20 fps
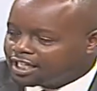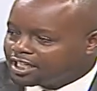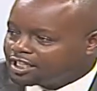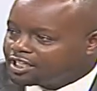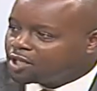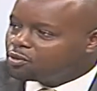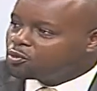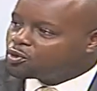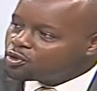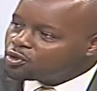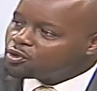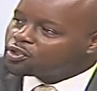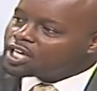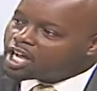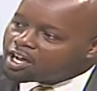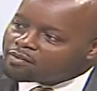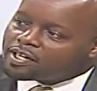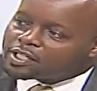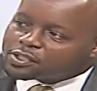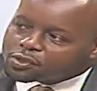they would not
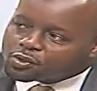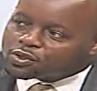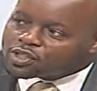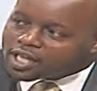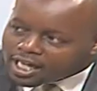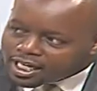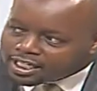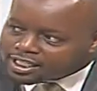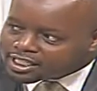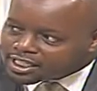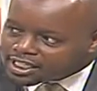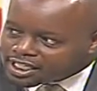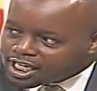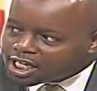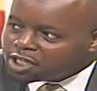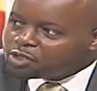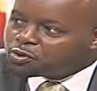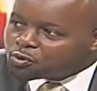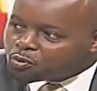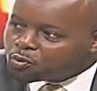have a society
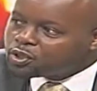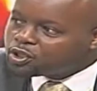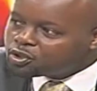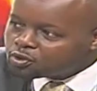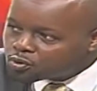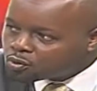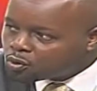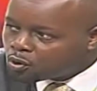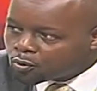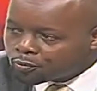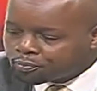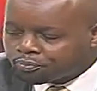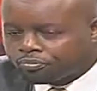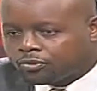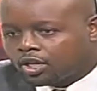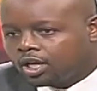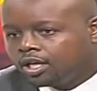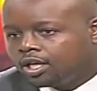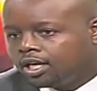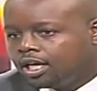into which to go.
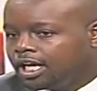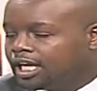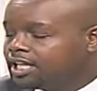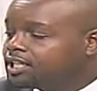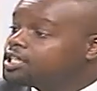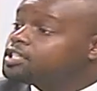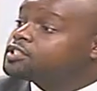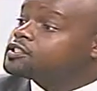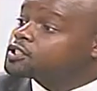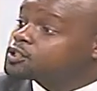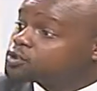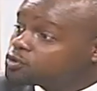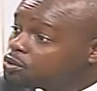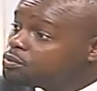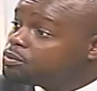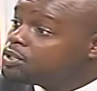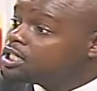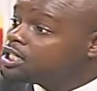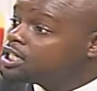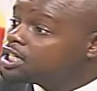And that is
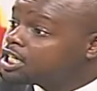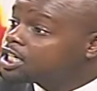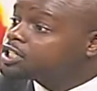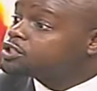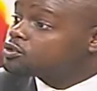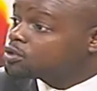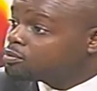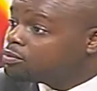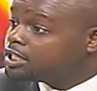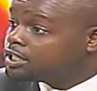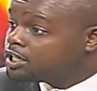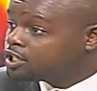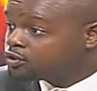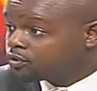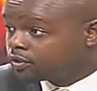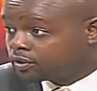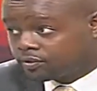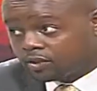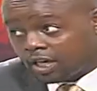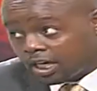extremely, extremely
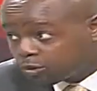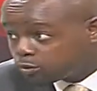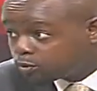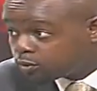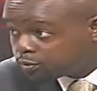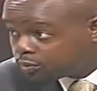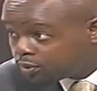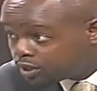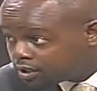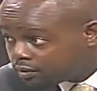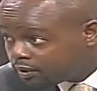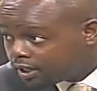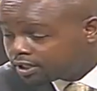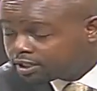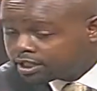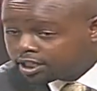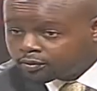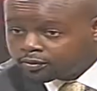dangerous. As we speak right now,